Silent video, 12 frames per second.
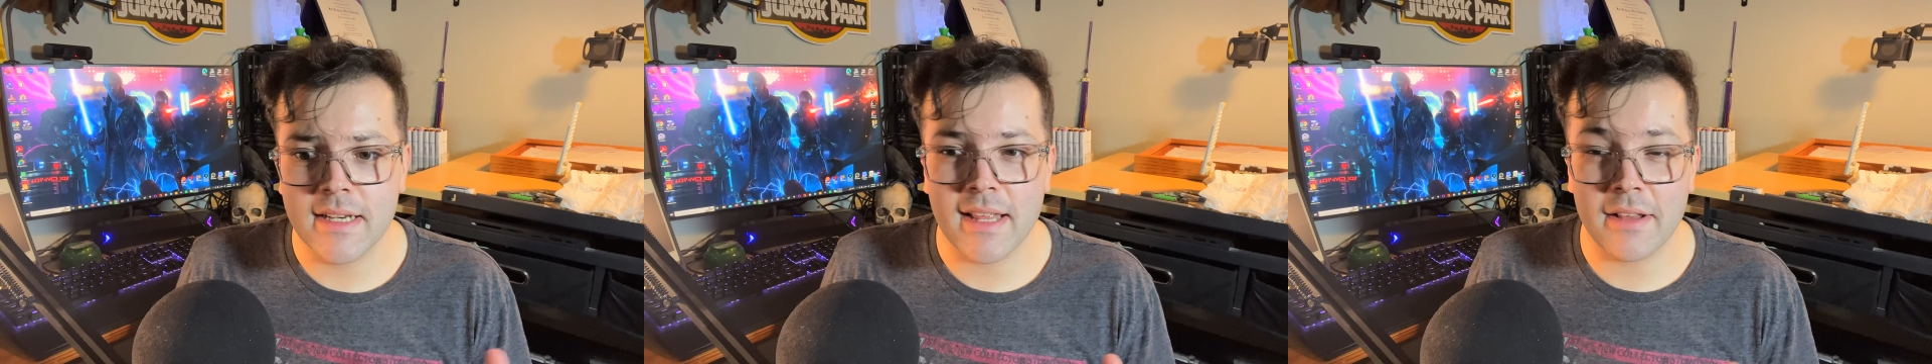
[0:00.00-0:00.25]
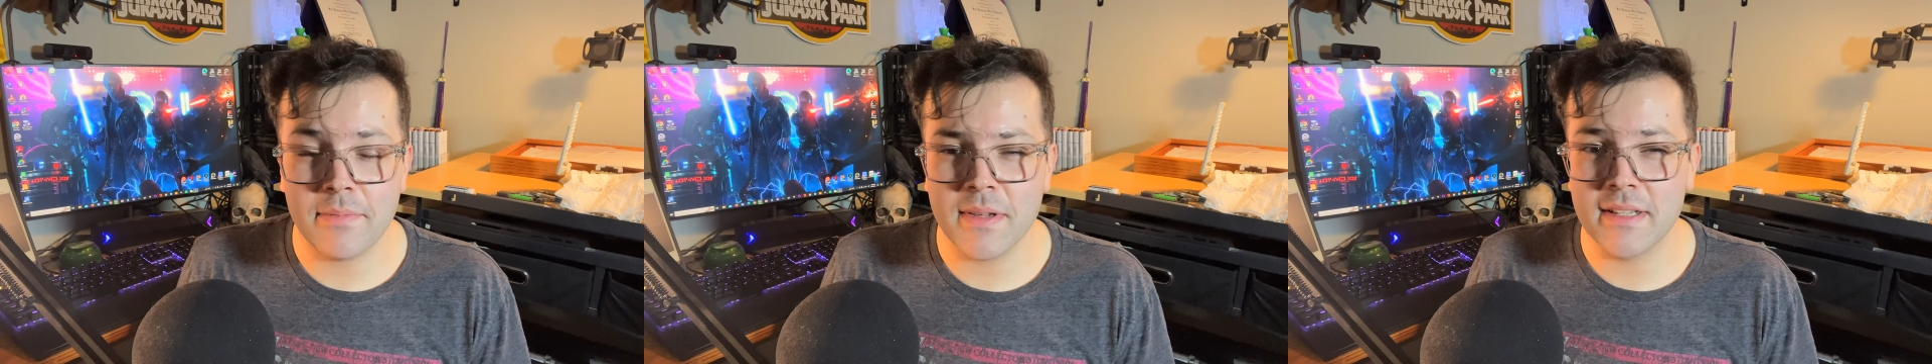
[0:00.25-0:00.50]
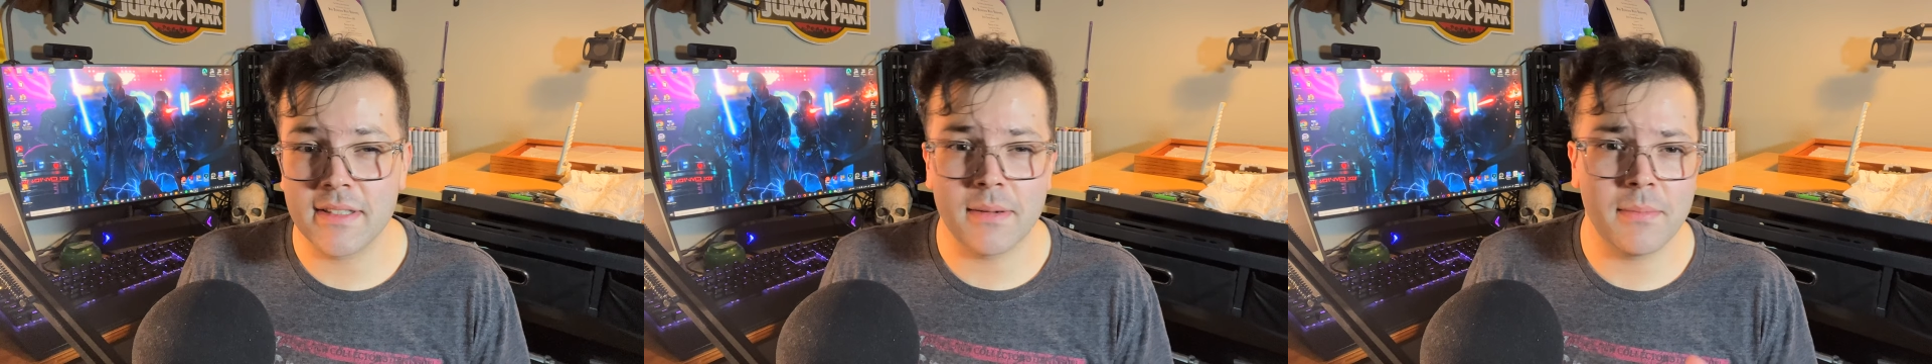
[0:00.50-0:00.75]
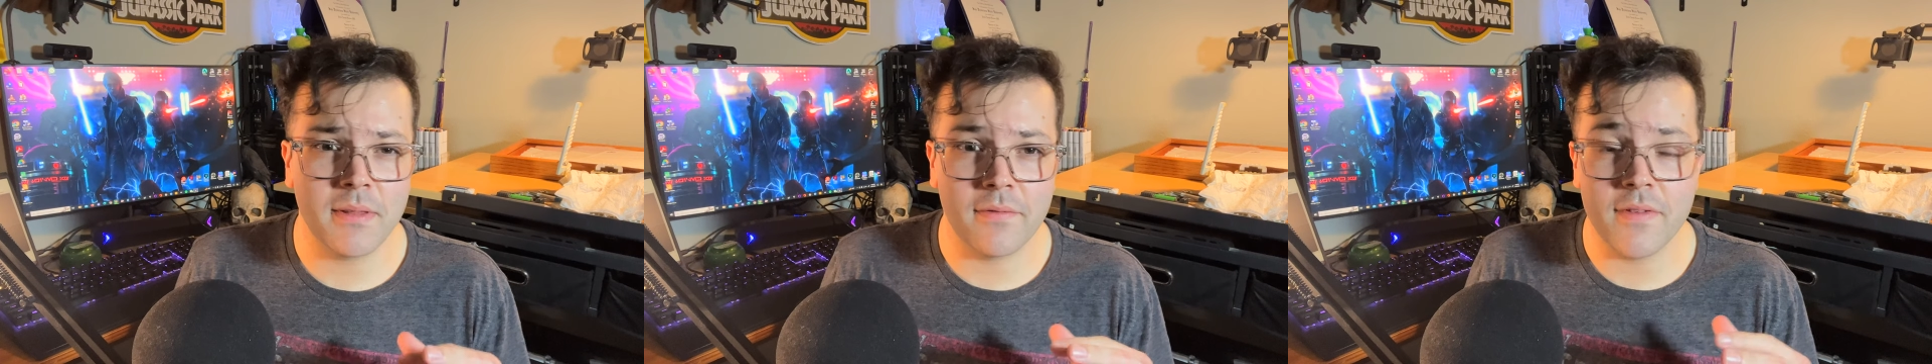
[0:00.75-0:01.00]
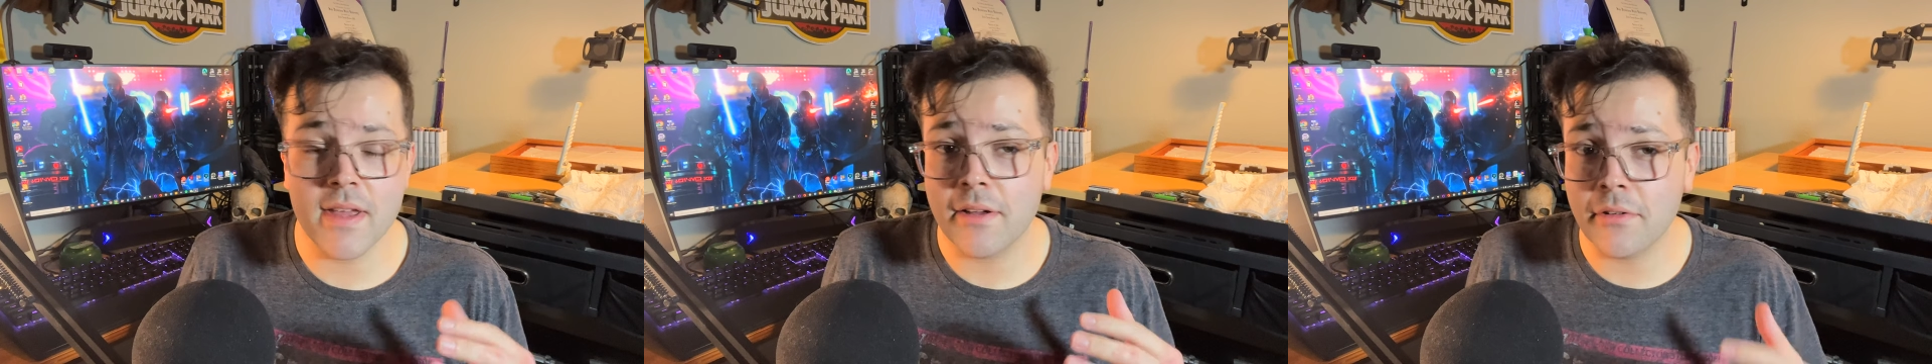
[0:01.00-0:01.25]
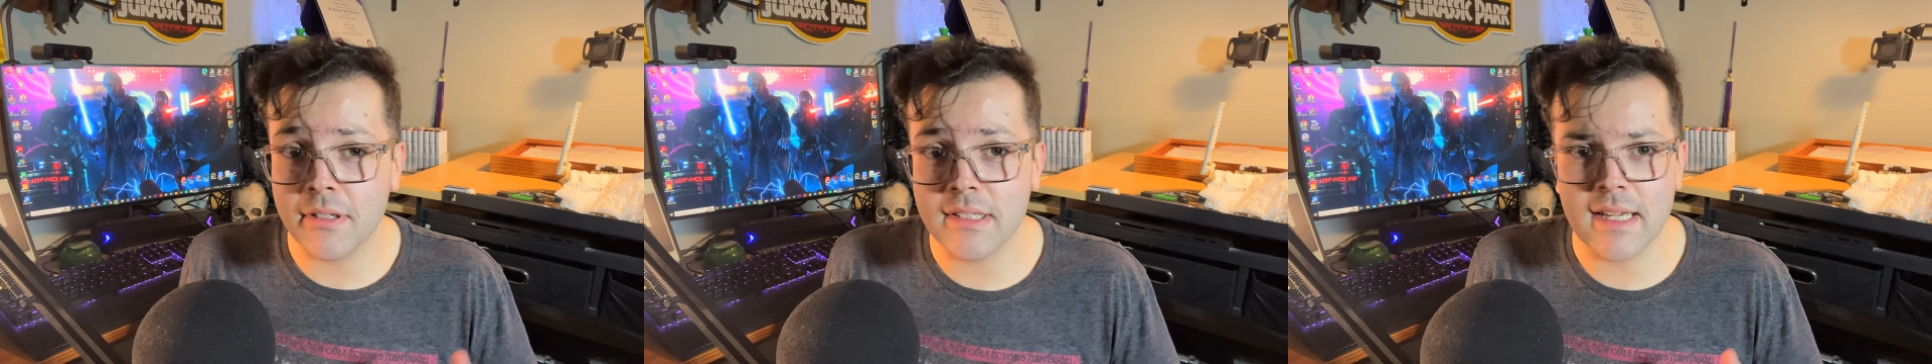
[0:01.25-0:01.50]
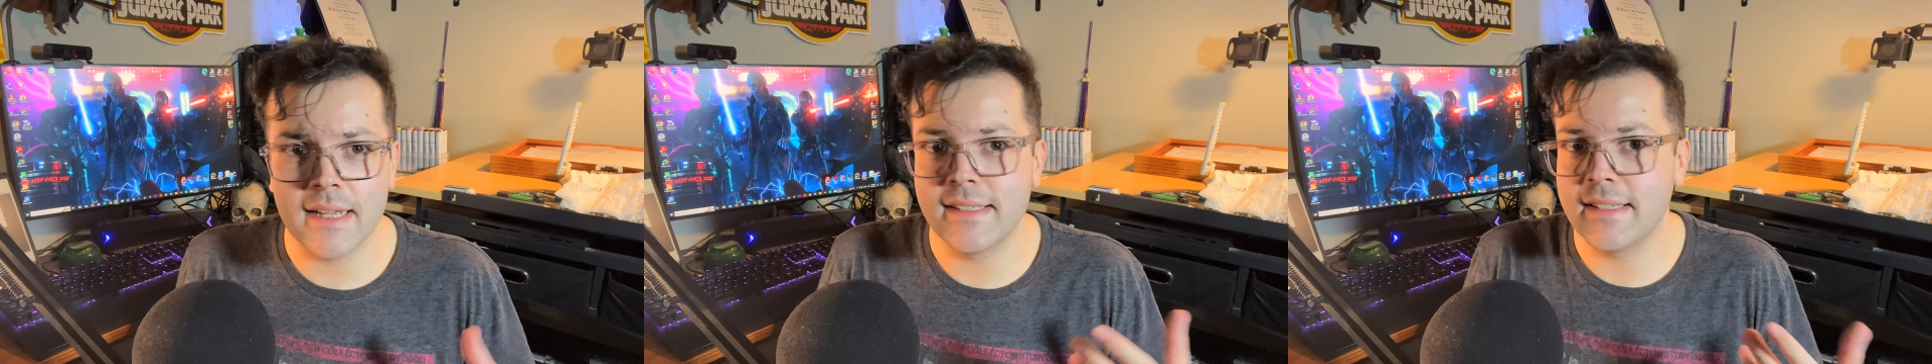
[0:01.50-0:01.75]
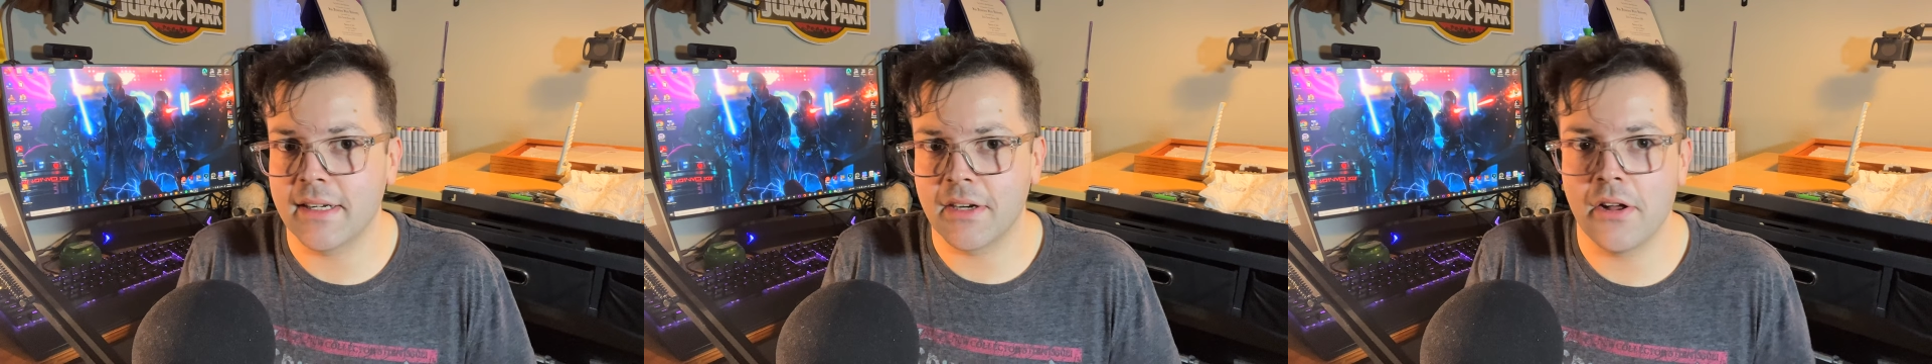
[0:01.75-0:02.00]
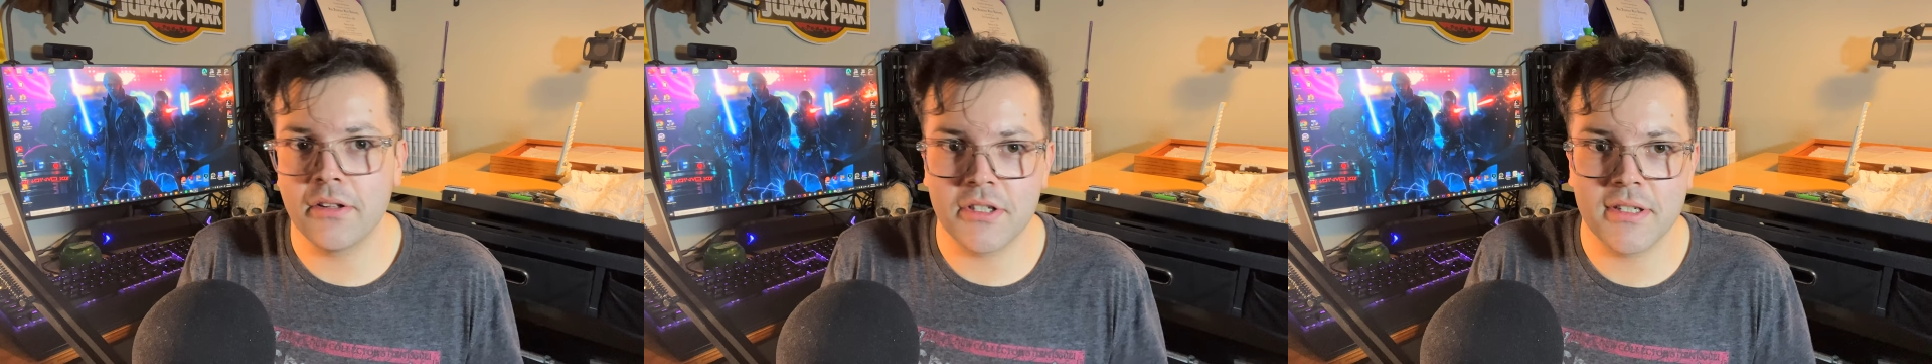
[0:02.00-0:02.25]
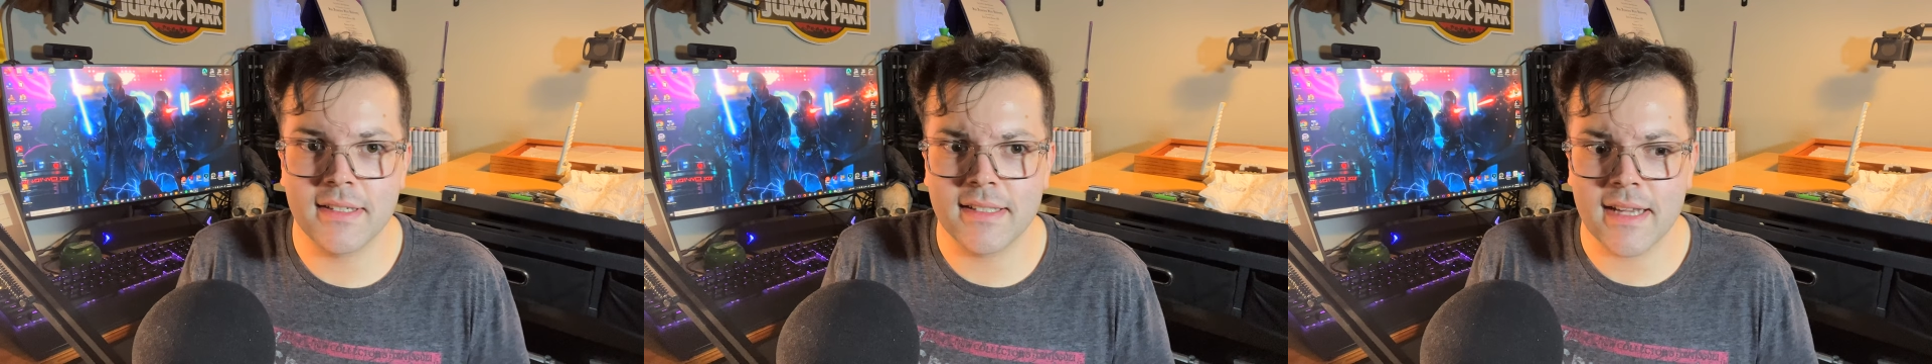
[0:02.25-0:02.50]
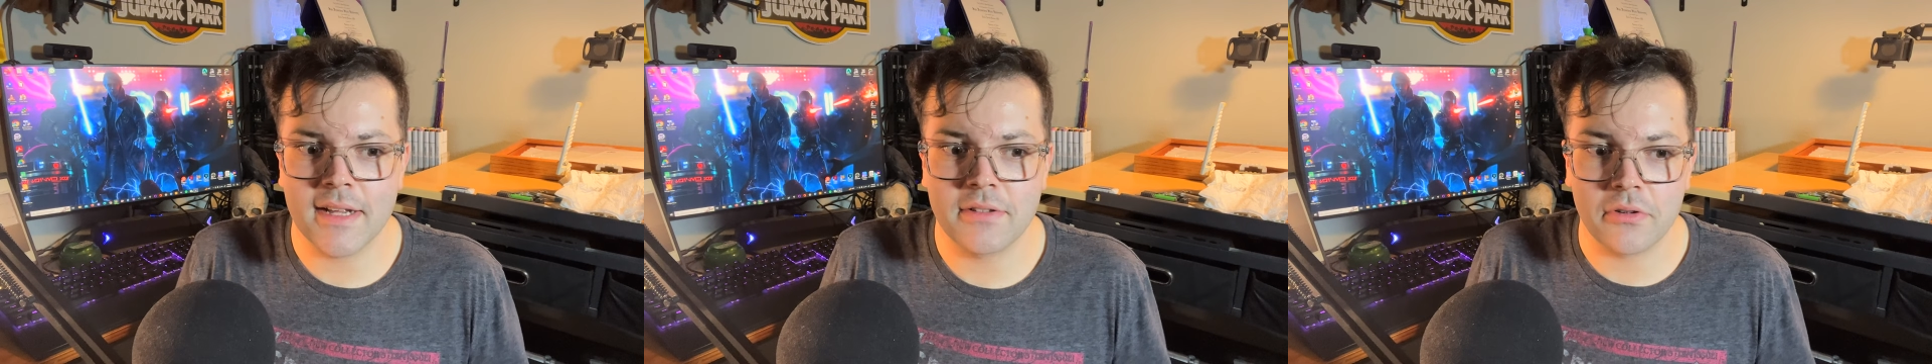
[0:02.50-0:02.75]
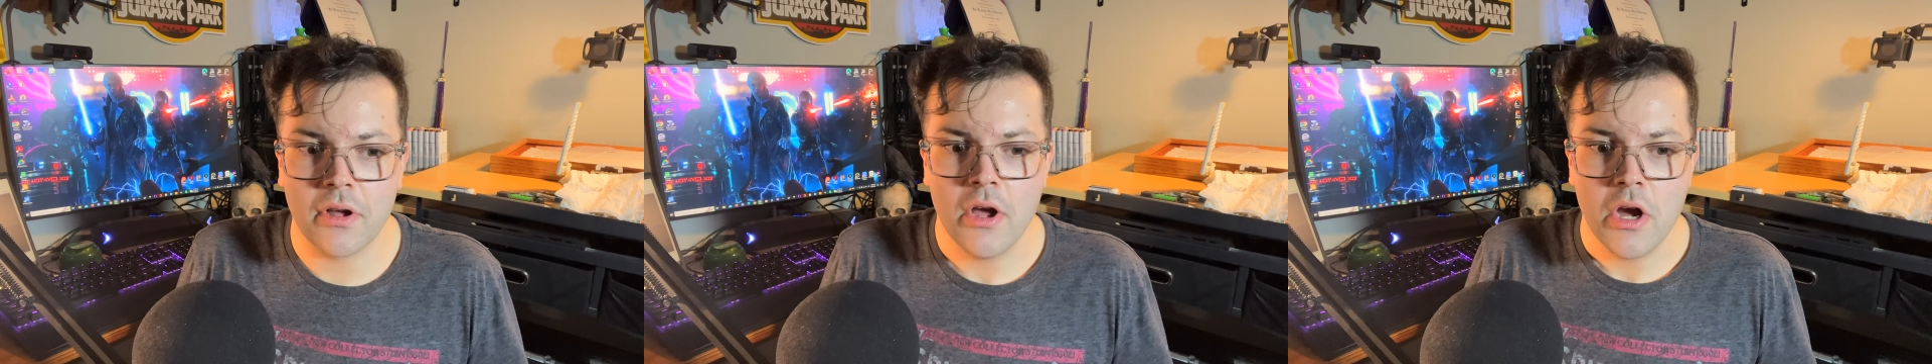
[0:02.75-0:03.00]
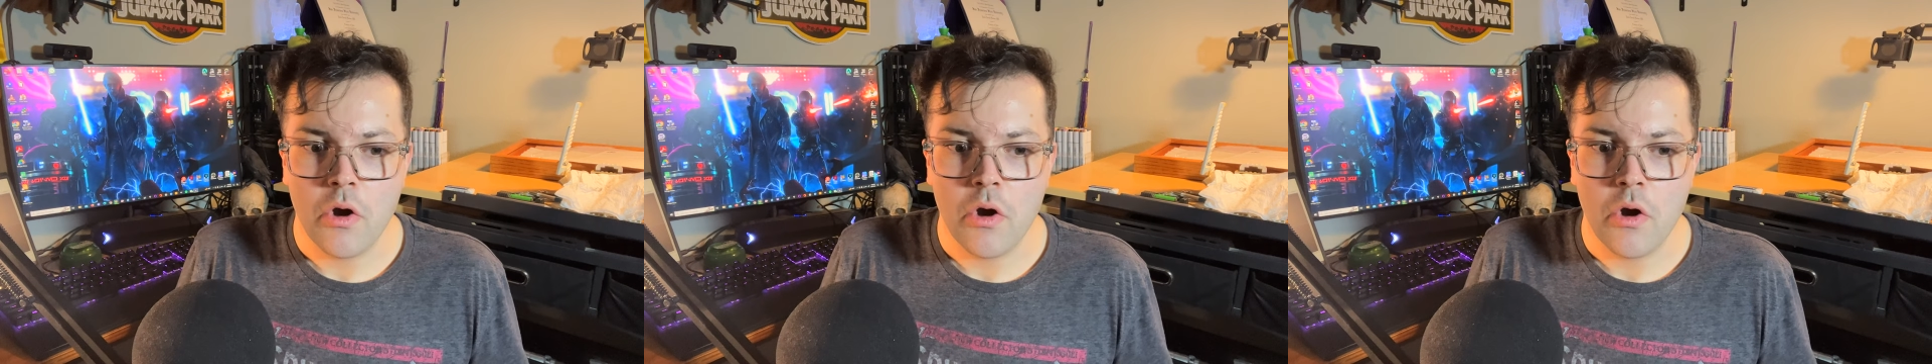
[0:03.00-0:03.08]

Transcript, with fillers: and that's because some of the vehicle designs, technology designs look